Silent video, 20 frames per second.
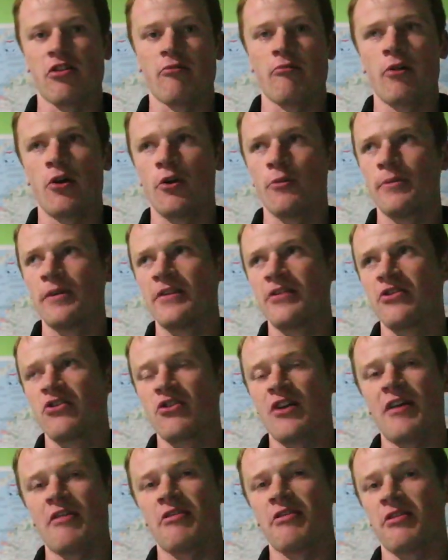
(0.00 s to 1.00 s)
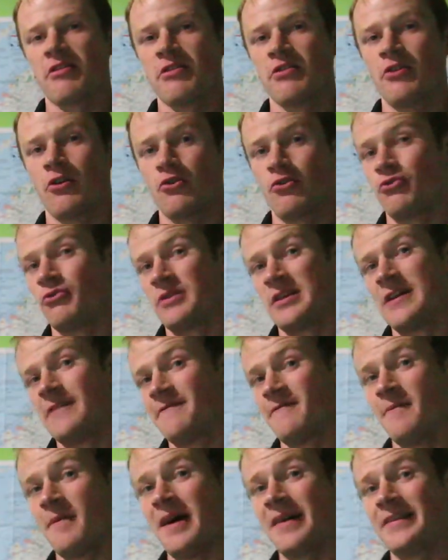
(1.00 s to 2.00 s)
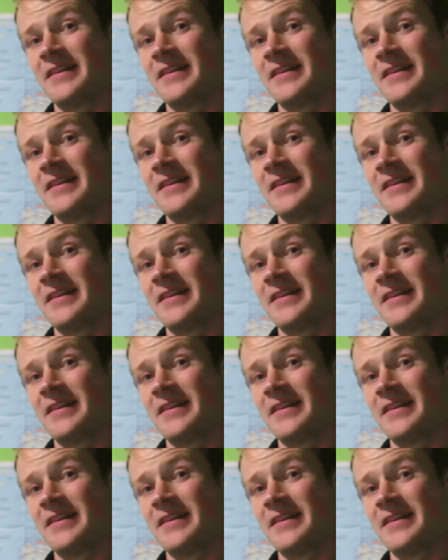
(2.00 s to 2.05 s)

as well, but just not good enough for my